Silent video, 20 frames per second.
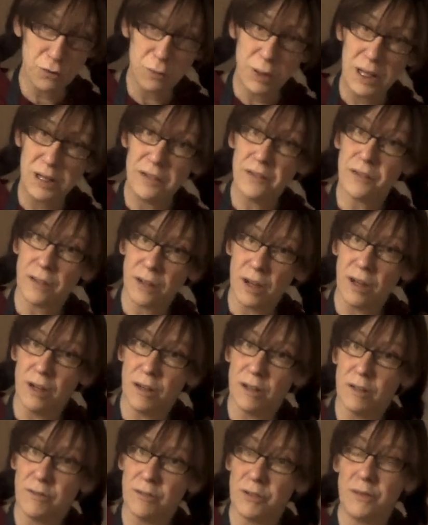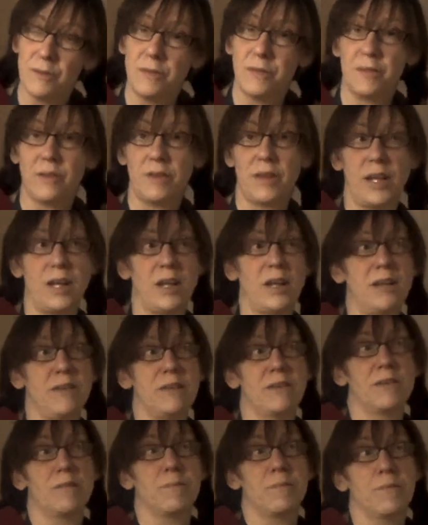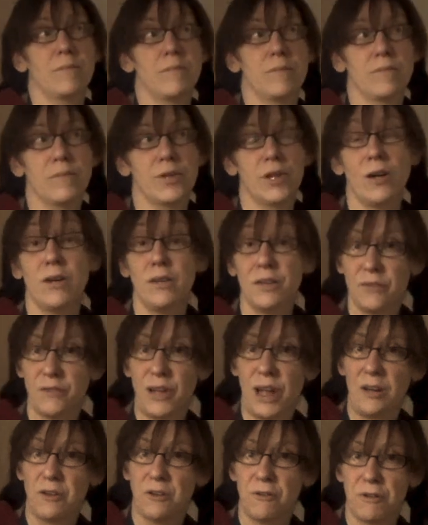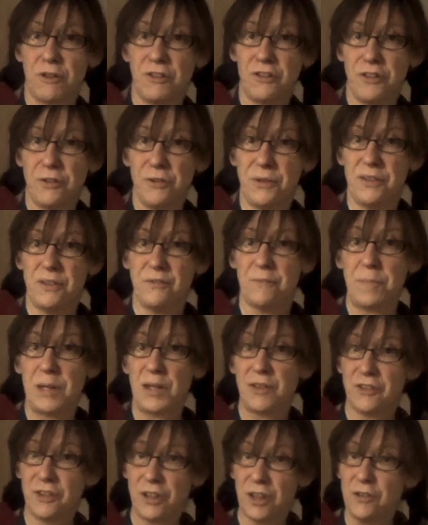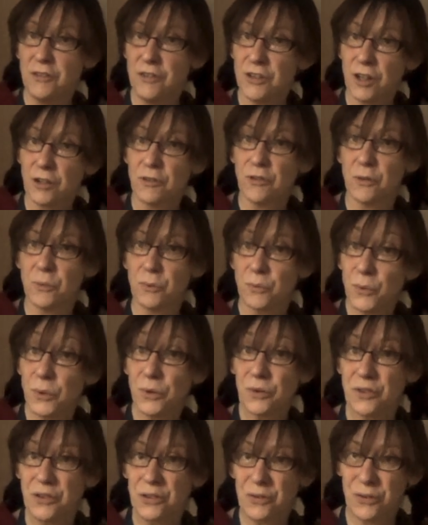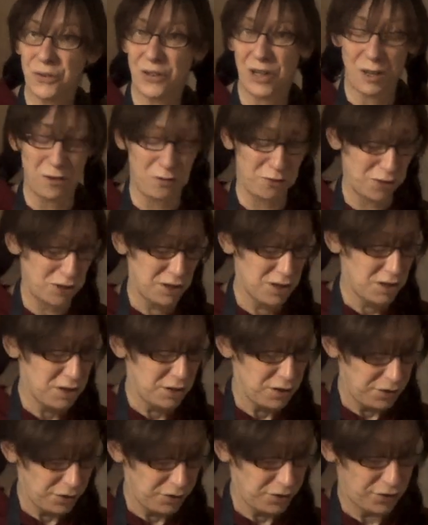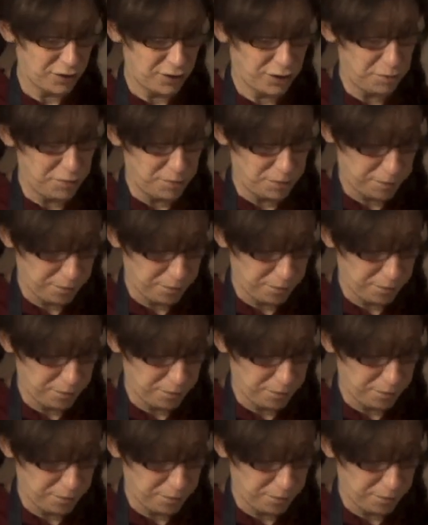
way to carve is kind of counterintuitive because you're going to go towards yourself. So,